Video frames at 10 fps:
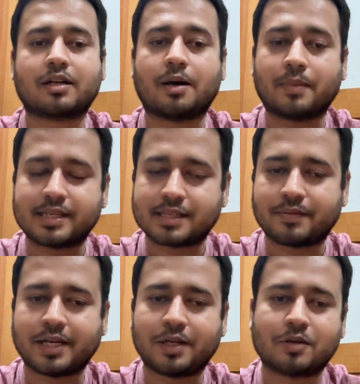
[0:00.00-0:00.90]
amazing
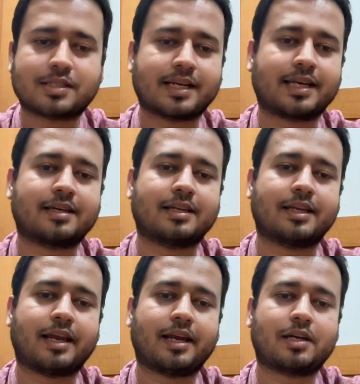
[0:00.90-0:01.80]
videos that I
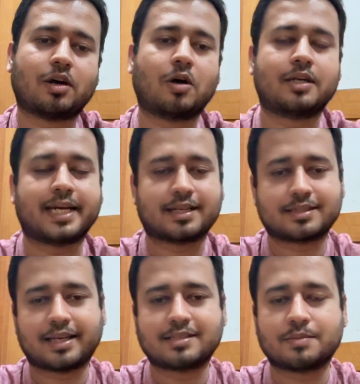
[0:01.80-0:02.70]
create on data
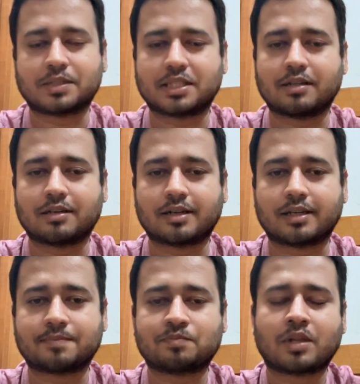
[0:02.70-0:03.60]
science and machine learning.